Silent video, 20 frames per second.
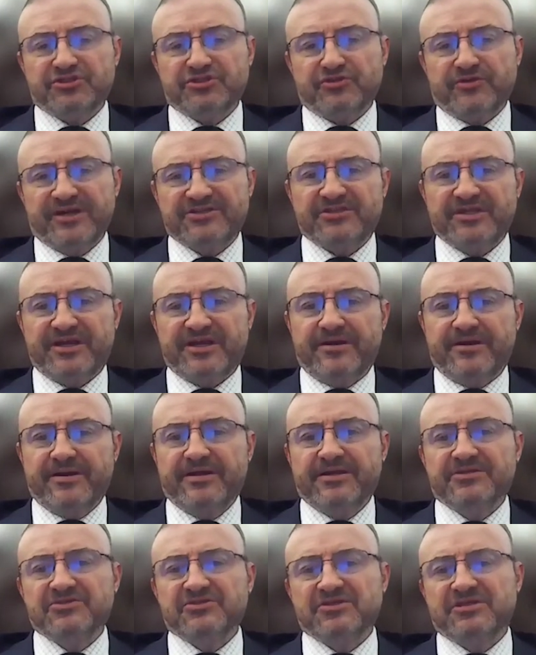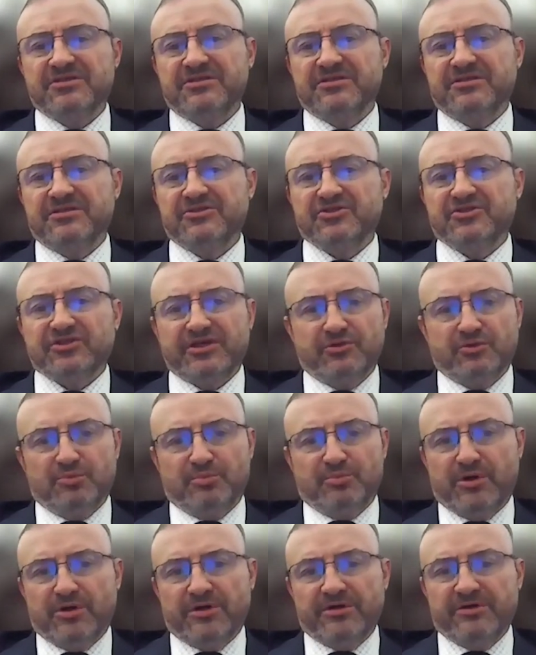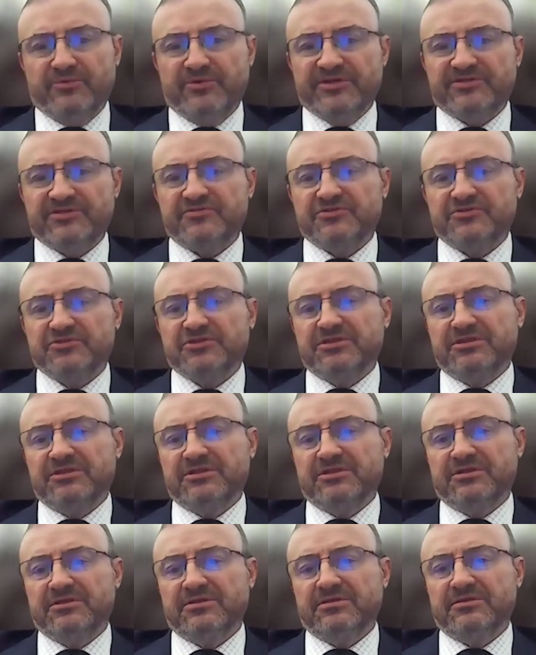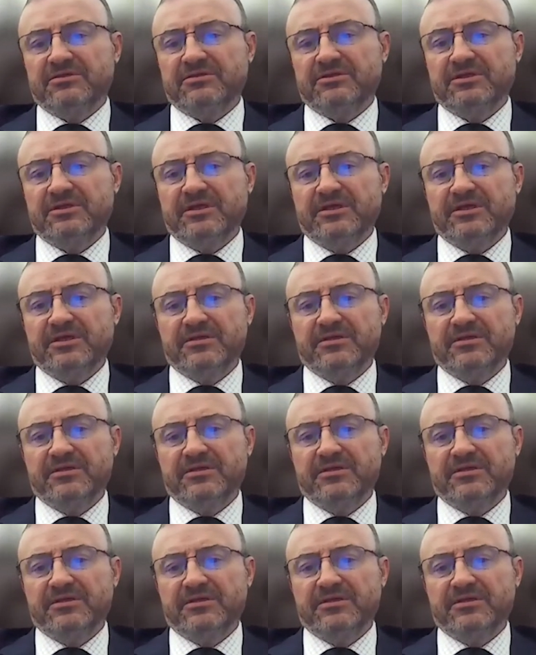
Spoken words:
distressed areas in the southern part of West Virginia,